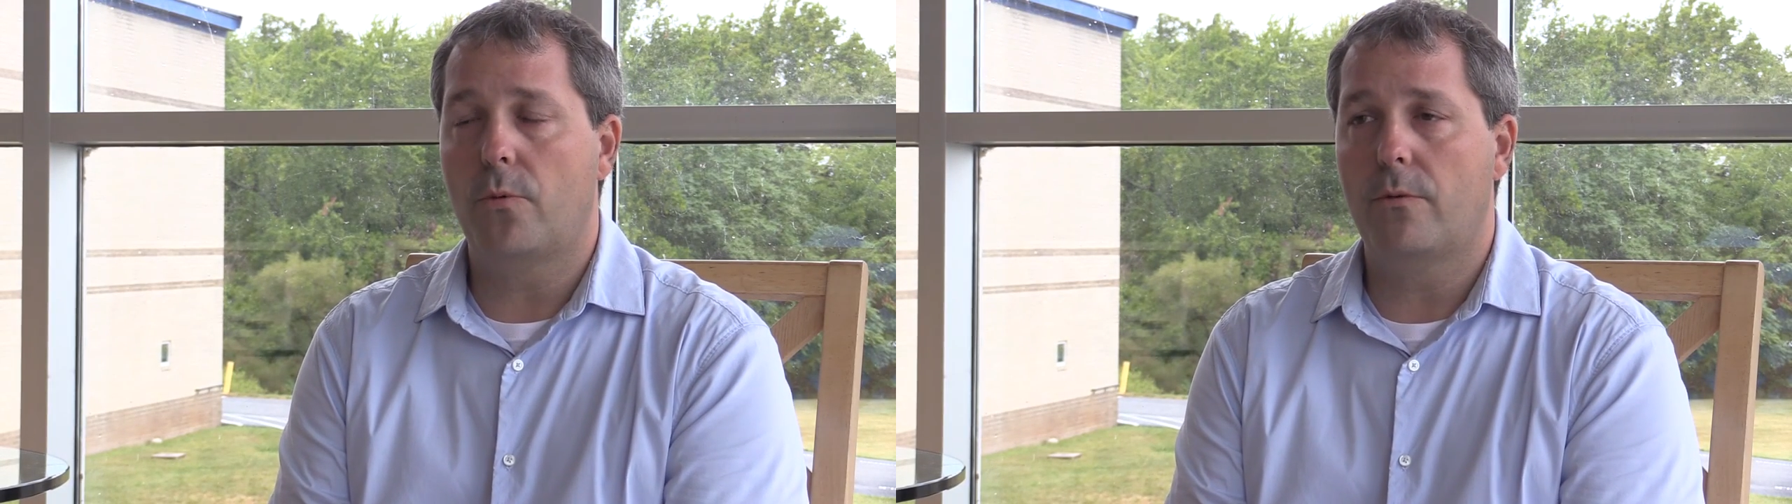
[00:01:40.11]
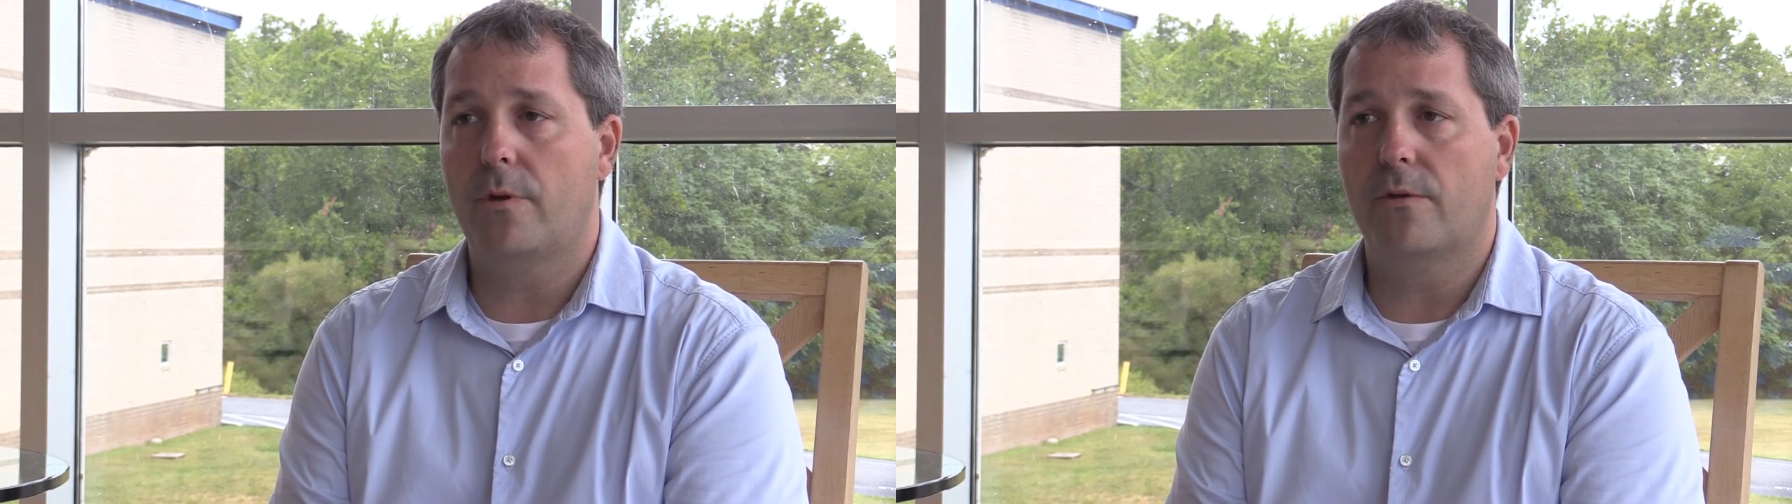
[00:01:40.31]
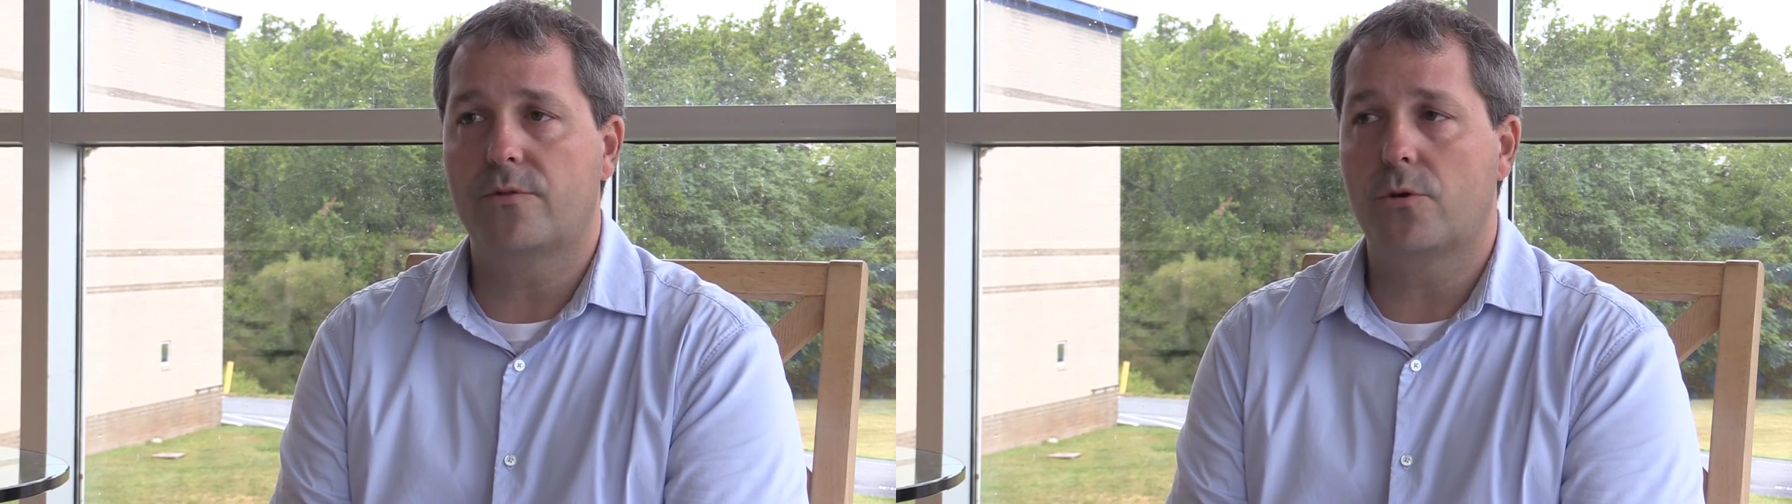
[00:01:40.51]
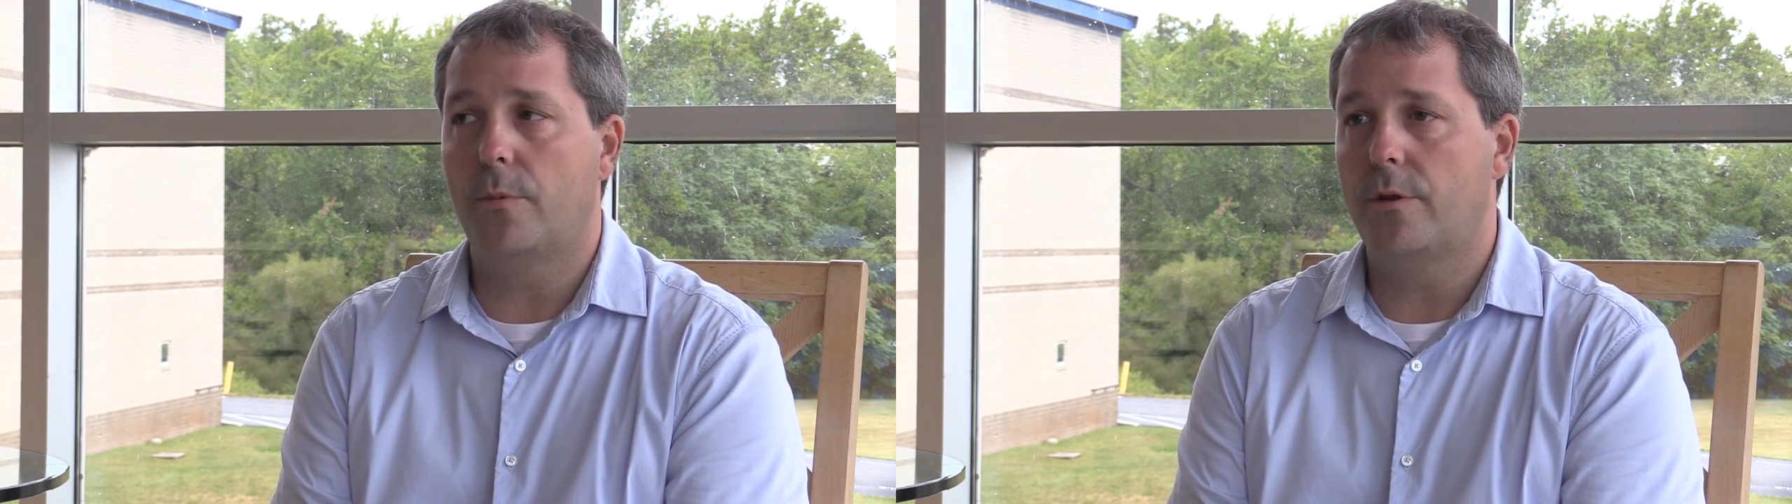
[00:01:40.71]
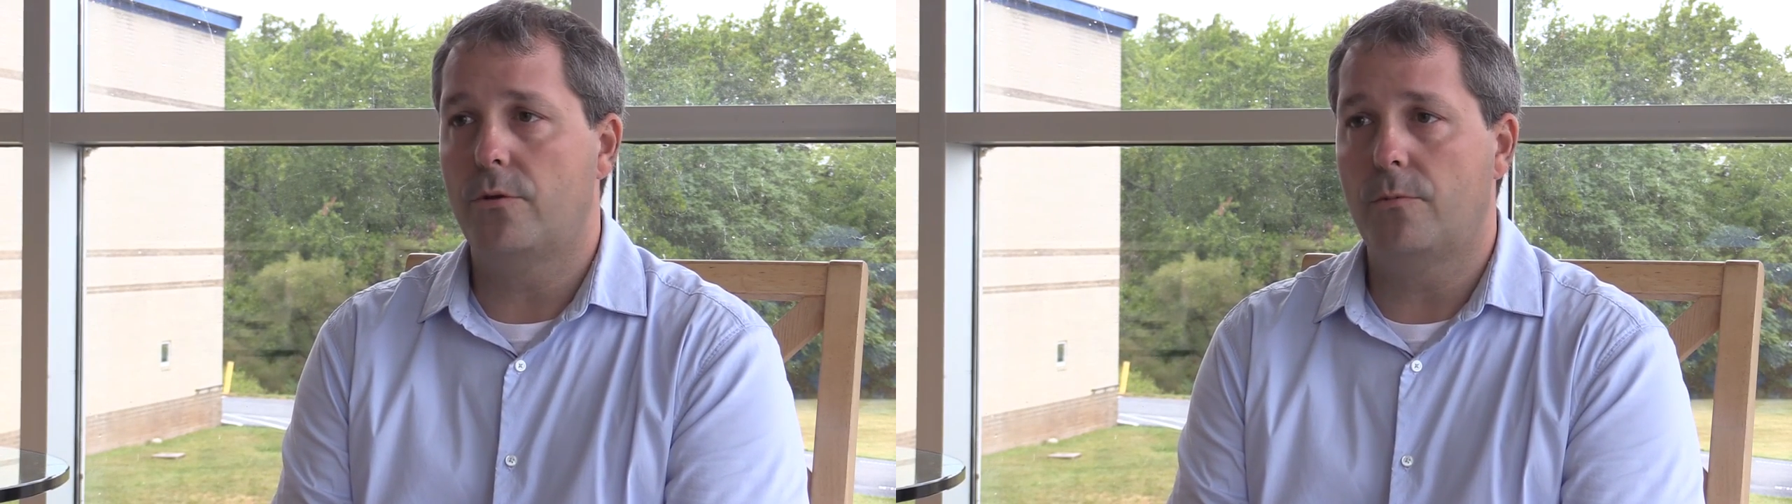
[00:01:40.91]
We, we have so
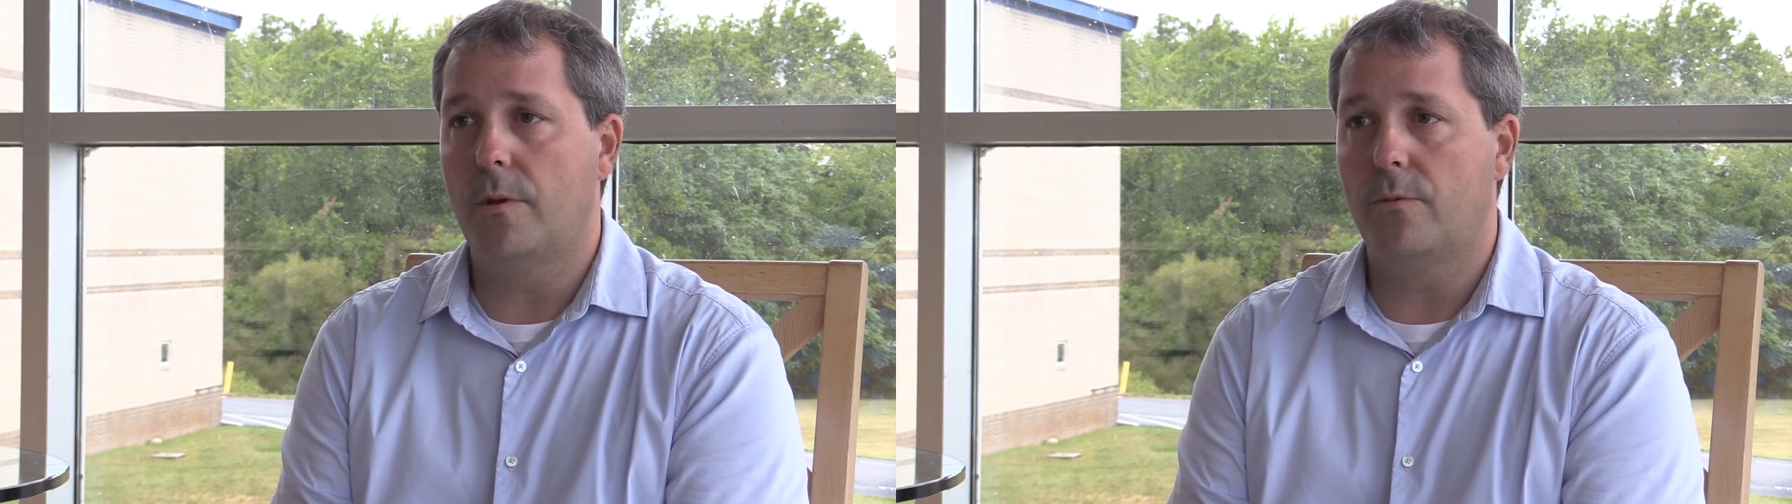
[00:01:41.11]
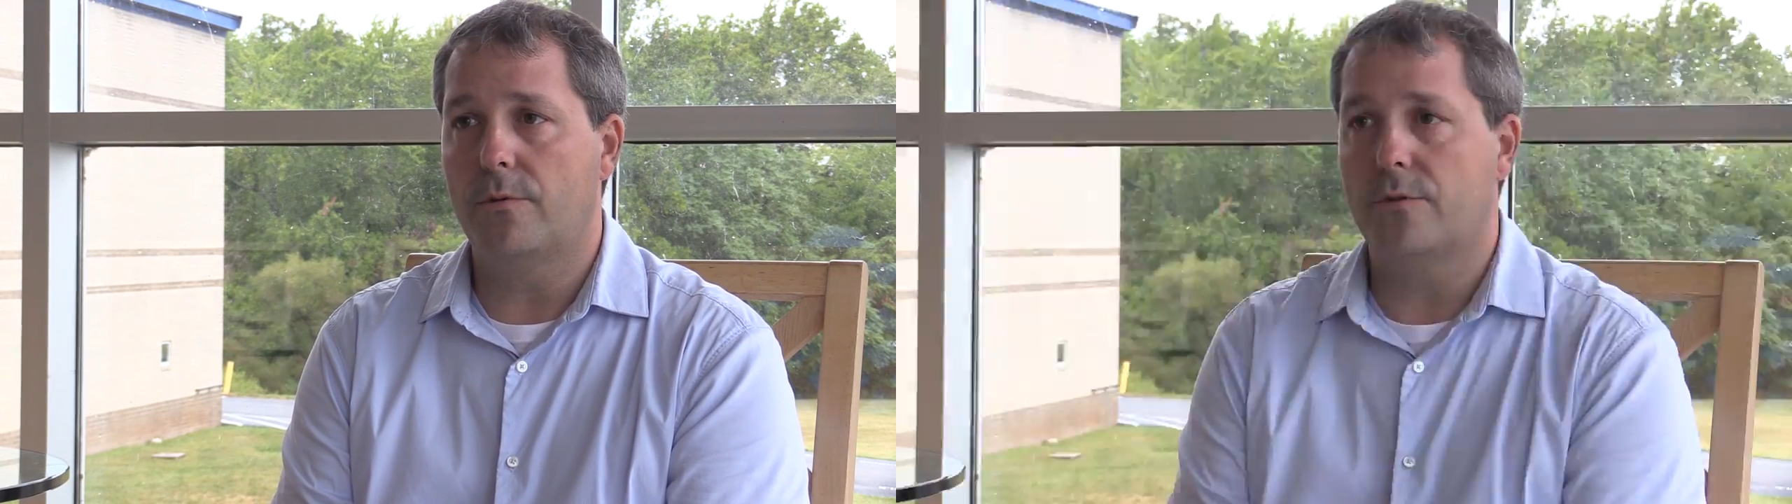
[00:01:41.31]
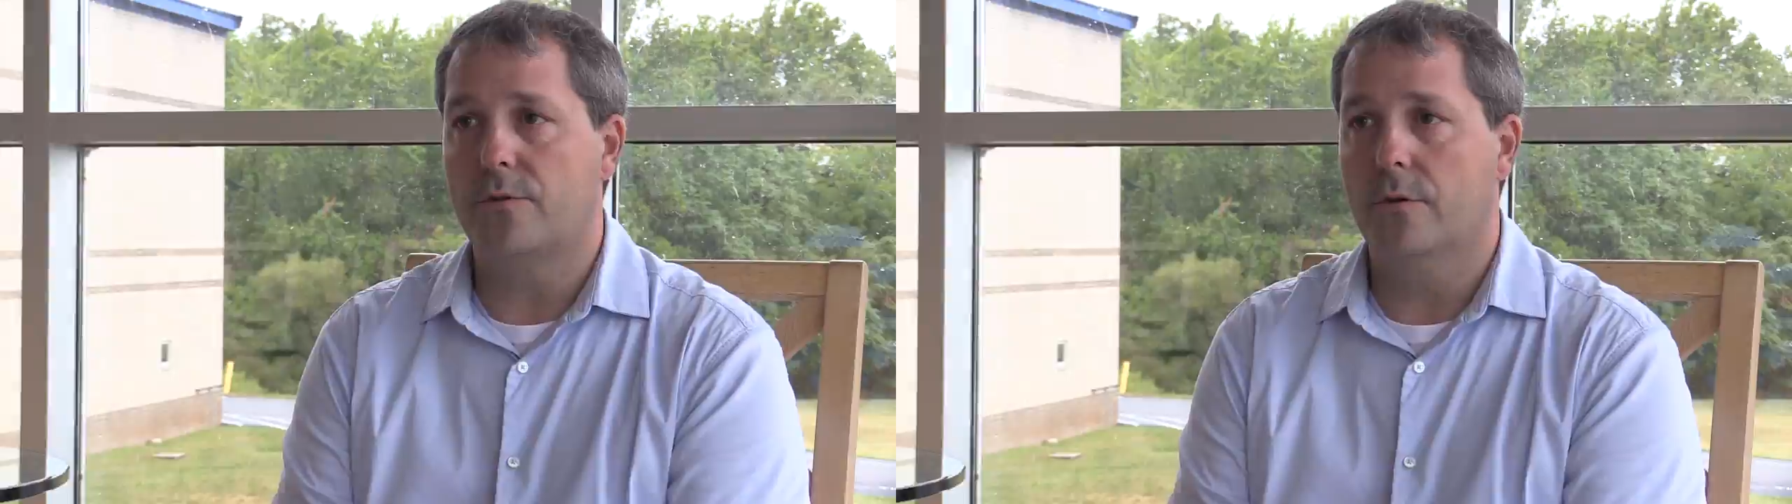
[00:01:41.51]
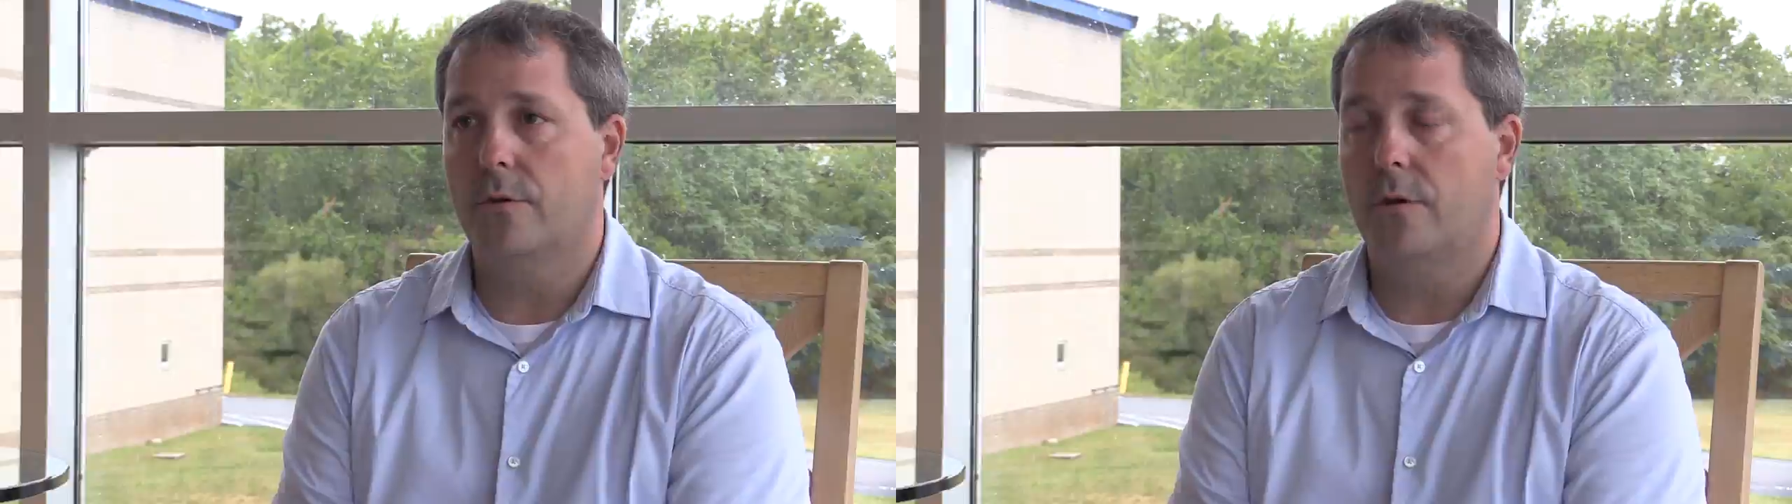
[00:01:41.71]
many new people this year,